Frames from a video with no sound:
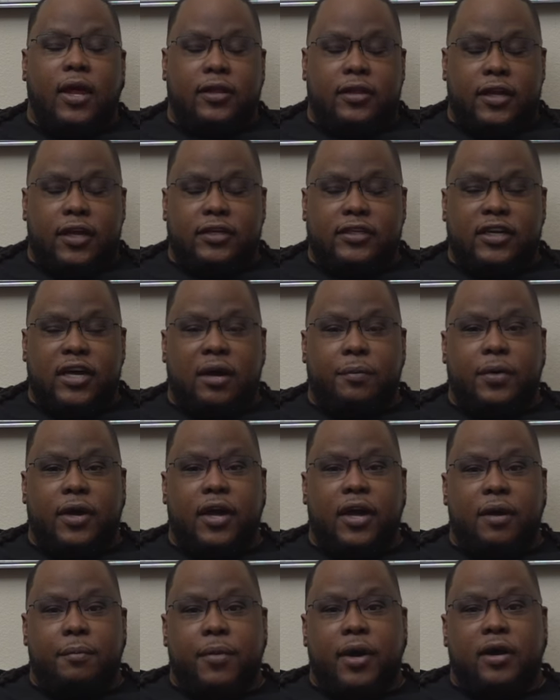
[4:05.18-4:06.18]
At that time, I
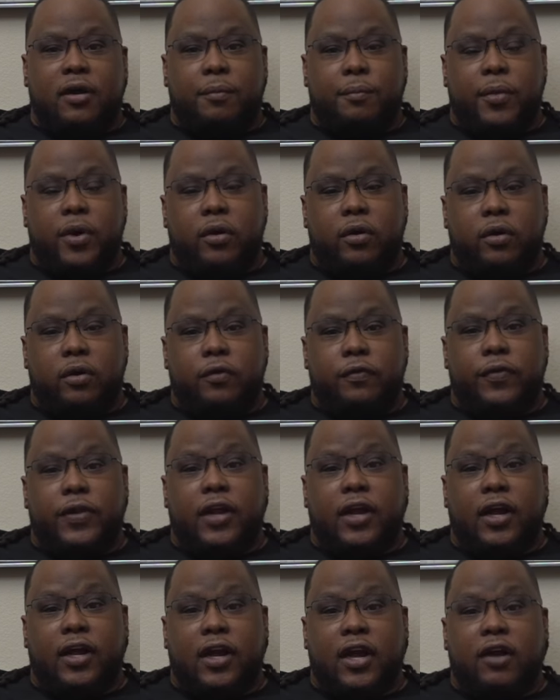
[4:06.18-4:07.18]
had my Camaro
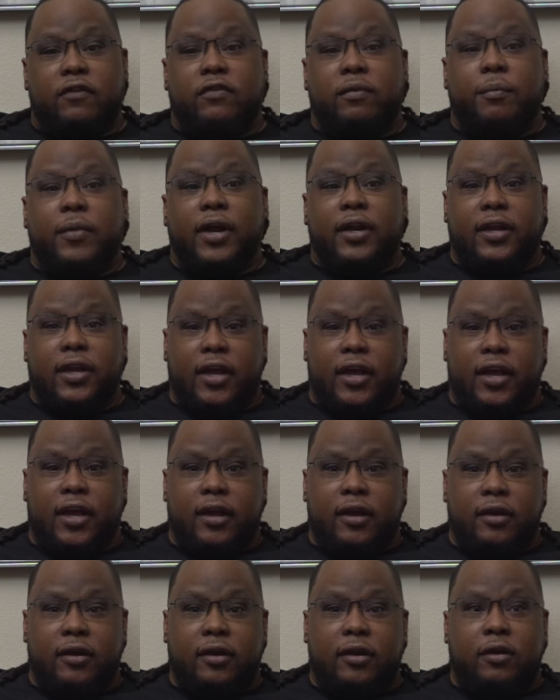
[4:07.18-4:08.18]
that I got from my dad
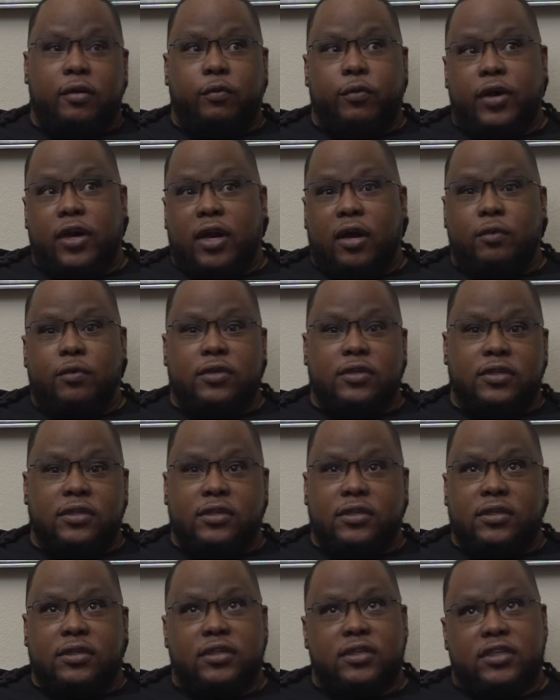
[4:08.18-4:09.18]
when I was
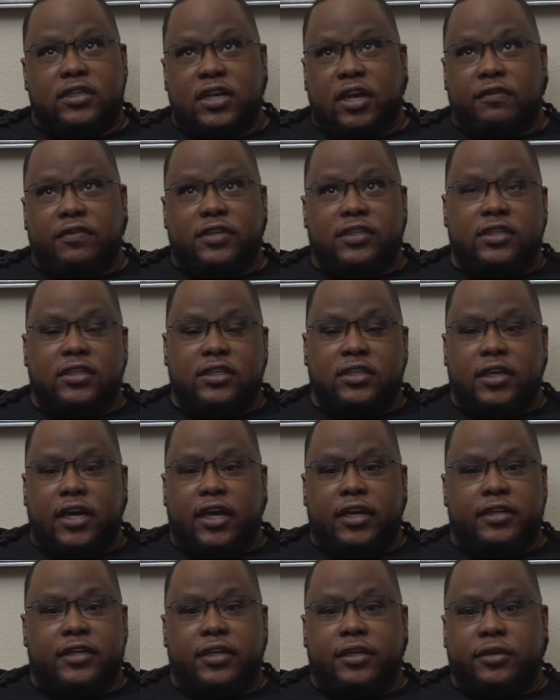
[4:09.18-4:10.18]
17,
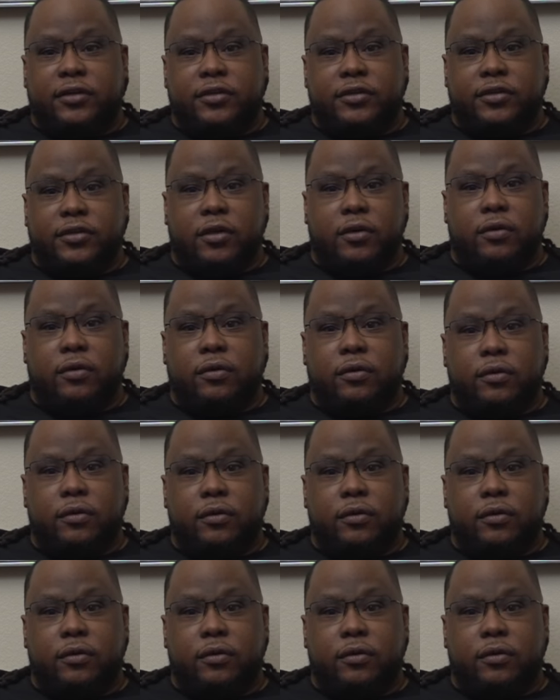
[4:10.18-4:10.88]
18 years old.